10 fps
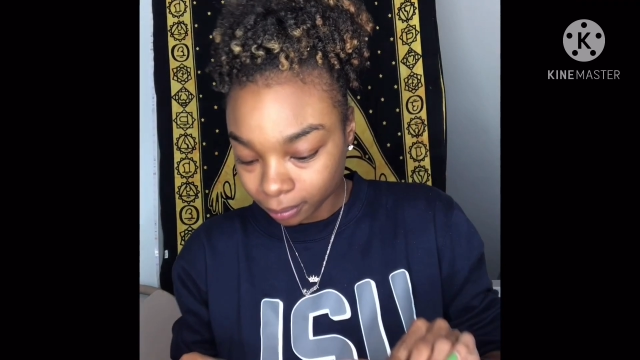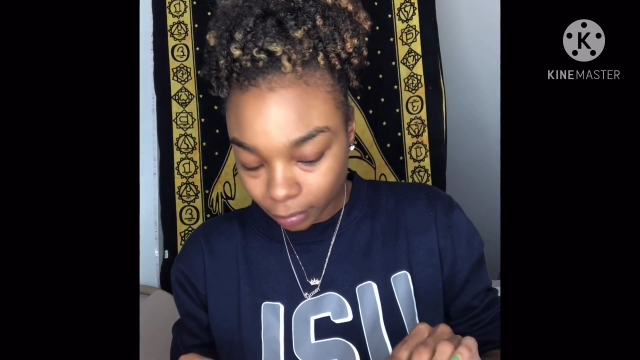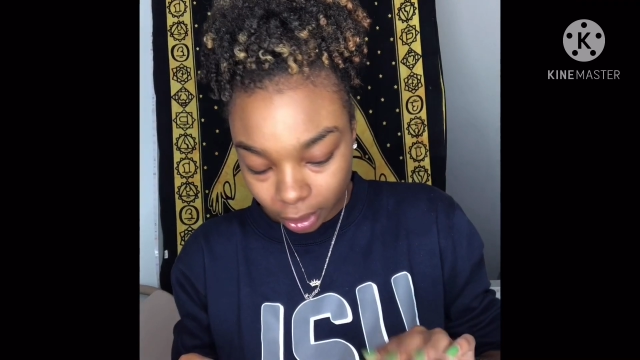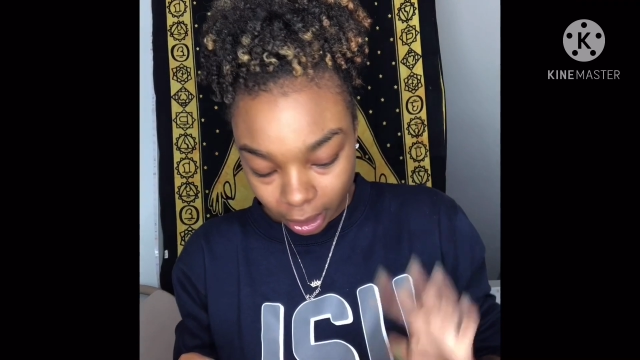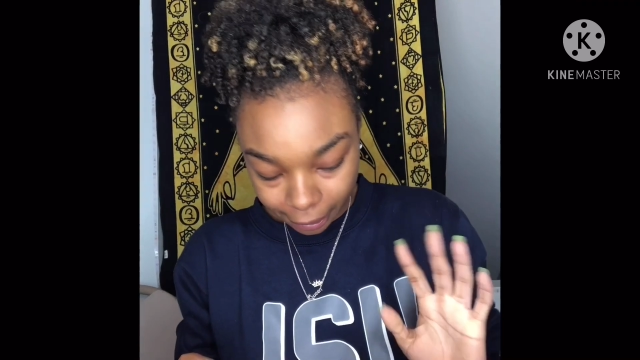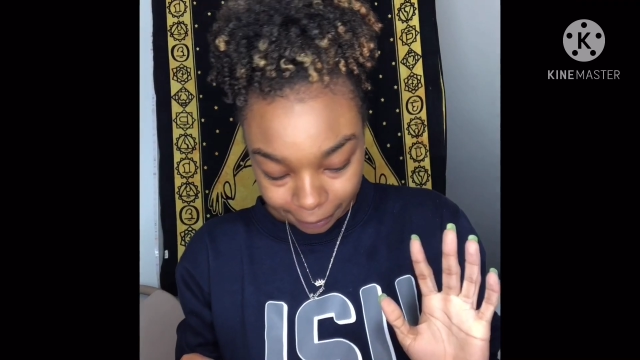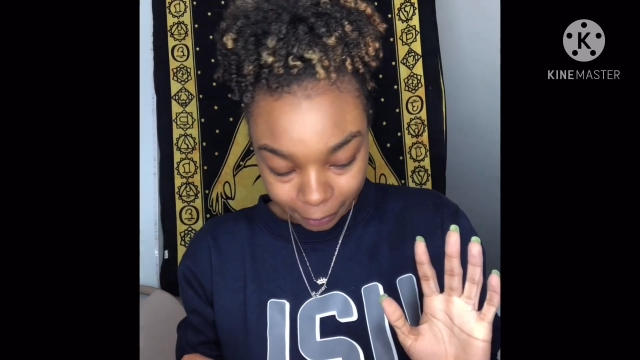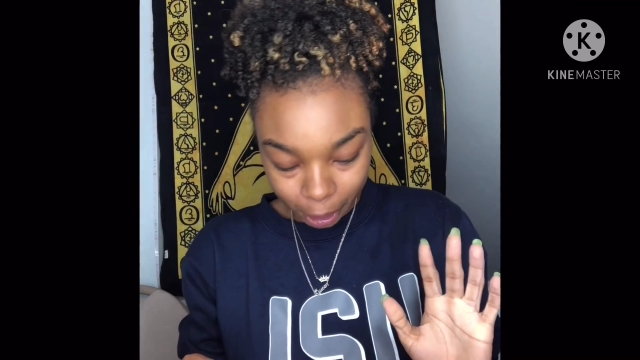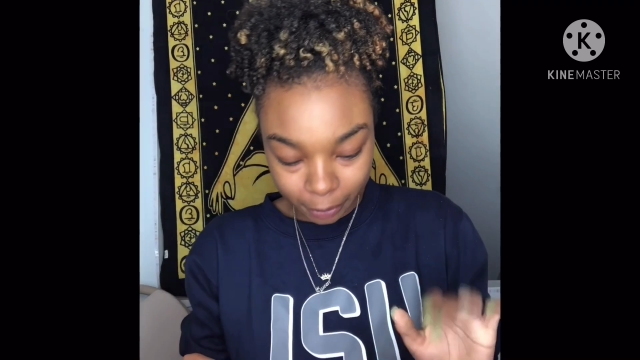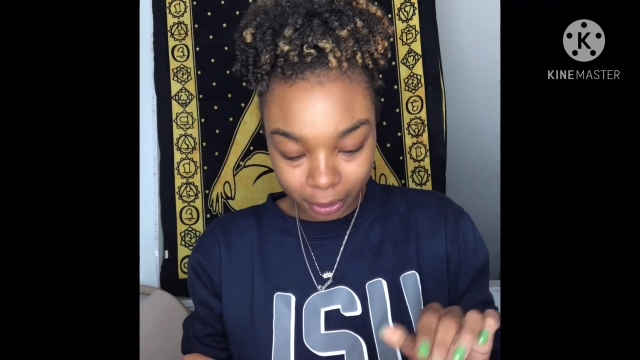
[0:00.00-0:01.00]
Now,
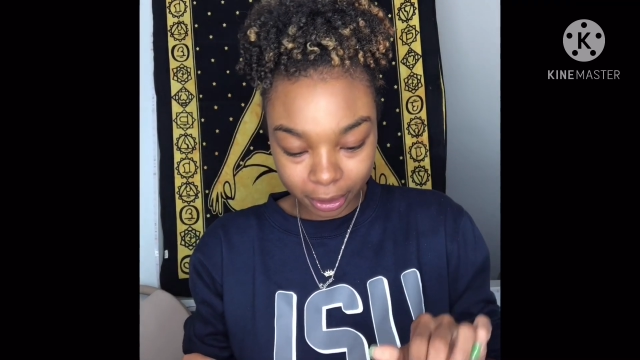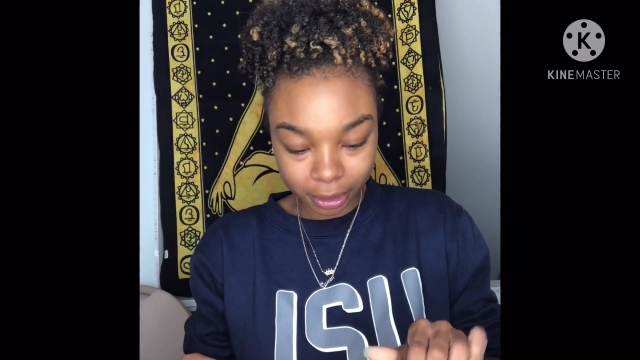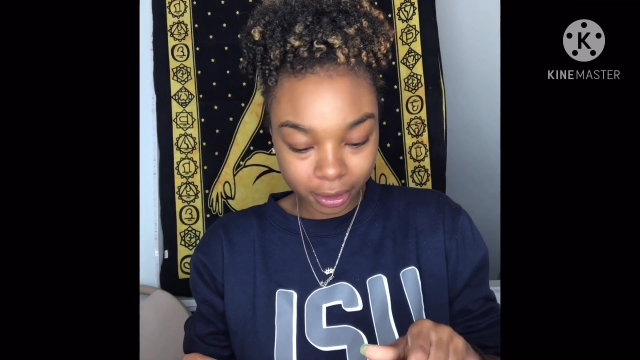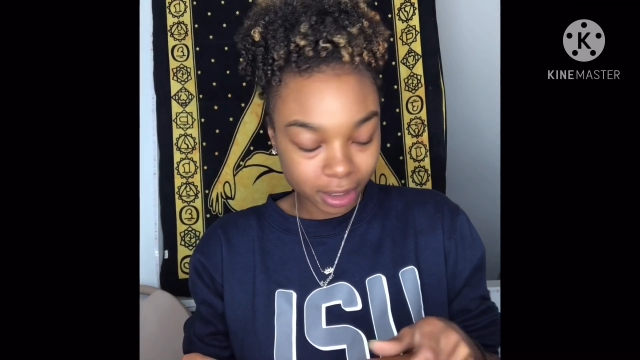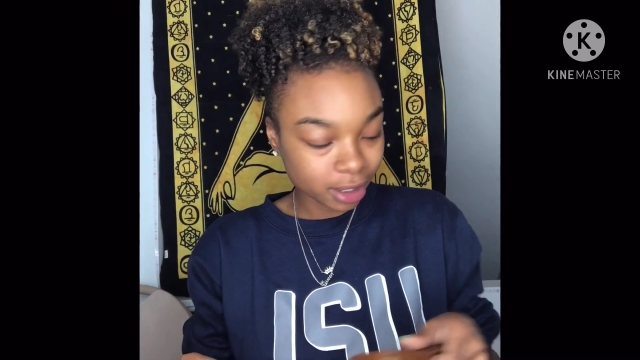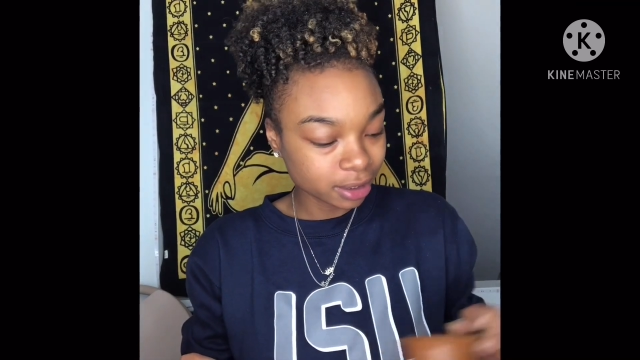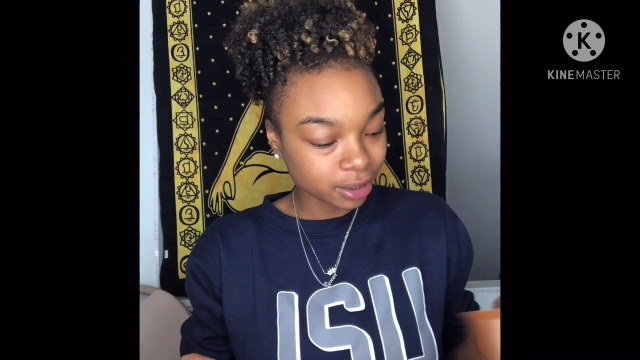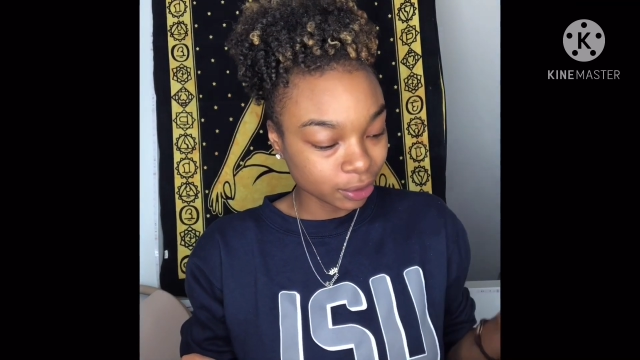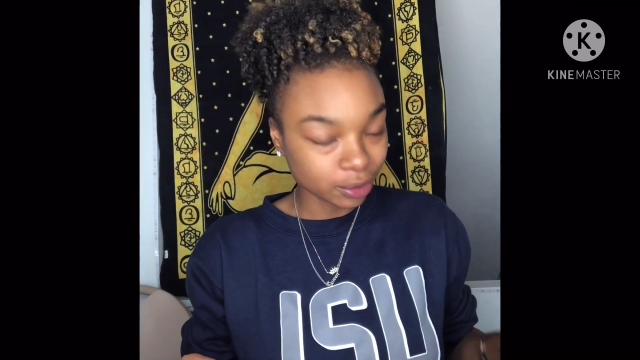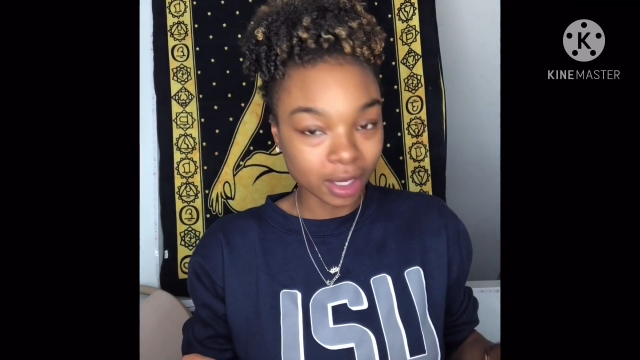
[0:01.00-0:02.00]
I'm going to go ahead and tell
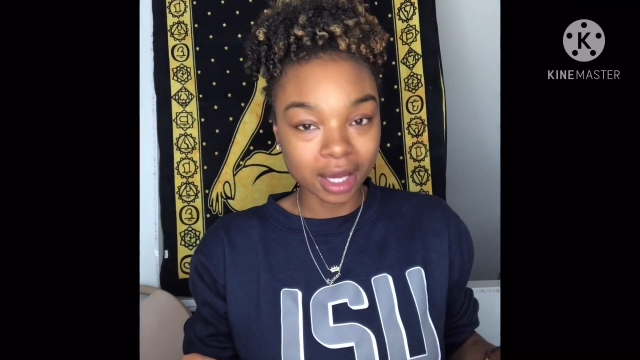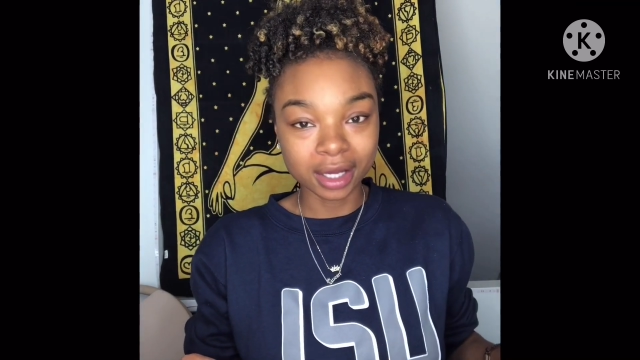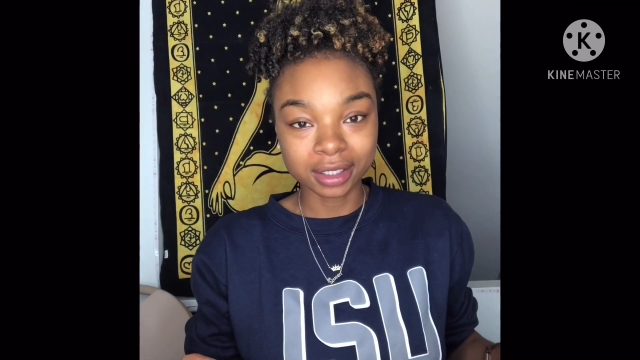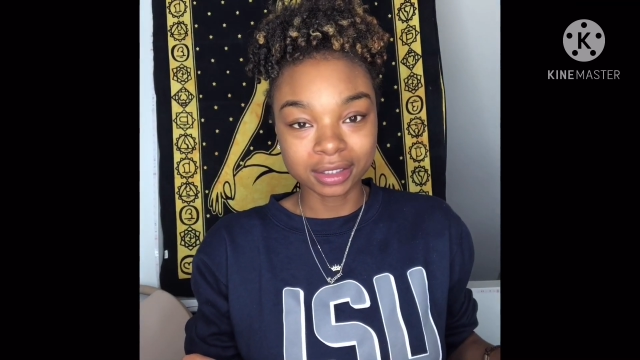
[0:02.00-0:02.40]
you guys